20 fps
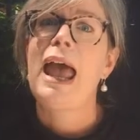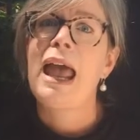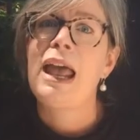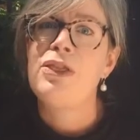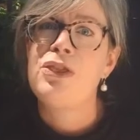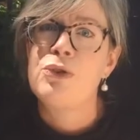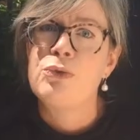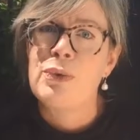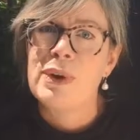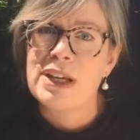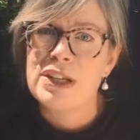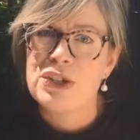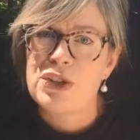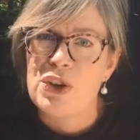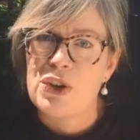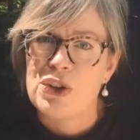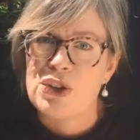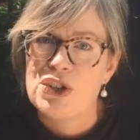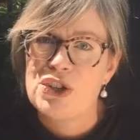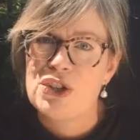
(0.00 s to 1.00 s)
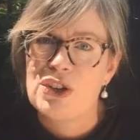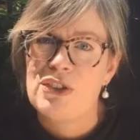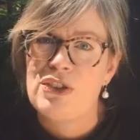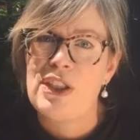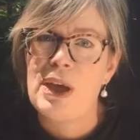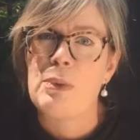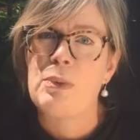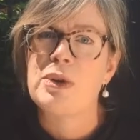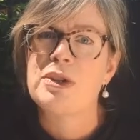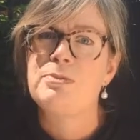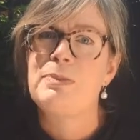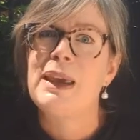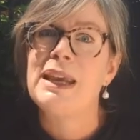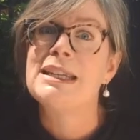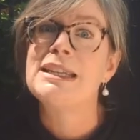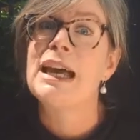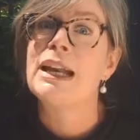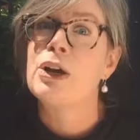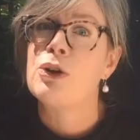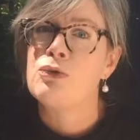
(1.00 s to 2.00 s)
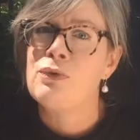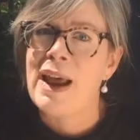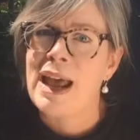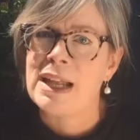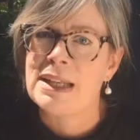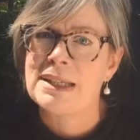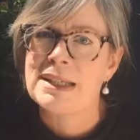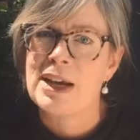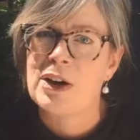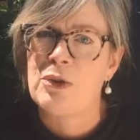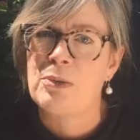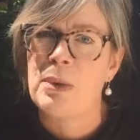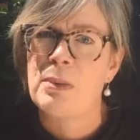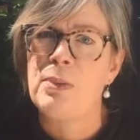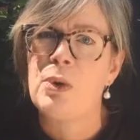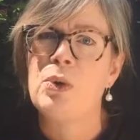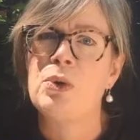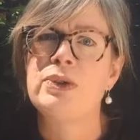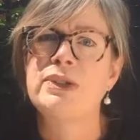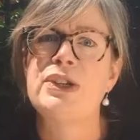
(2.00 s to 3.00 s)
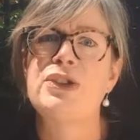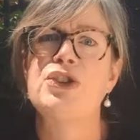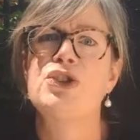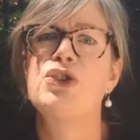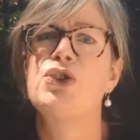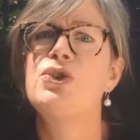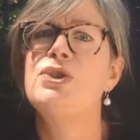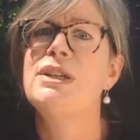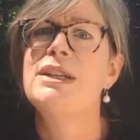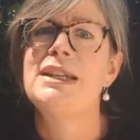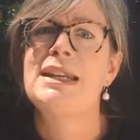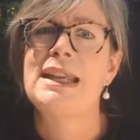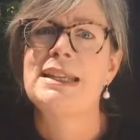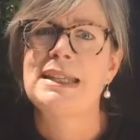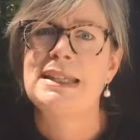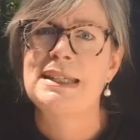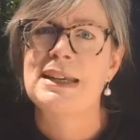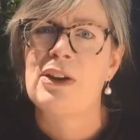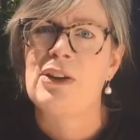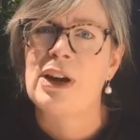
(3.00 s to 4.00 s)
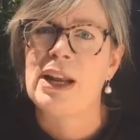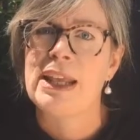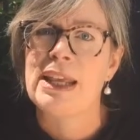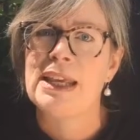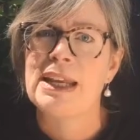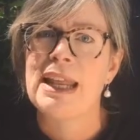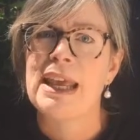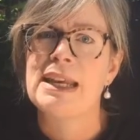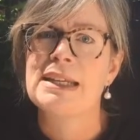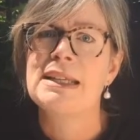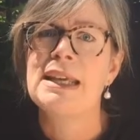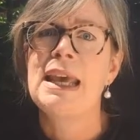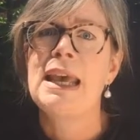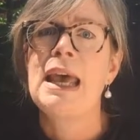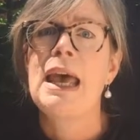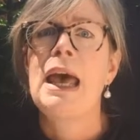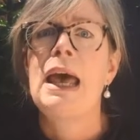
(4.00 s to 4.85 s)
and the research that was being done around cerebral palsy. The two didn't necessarily connect.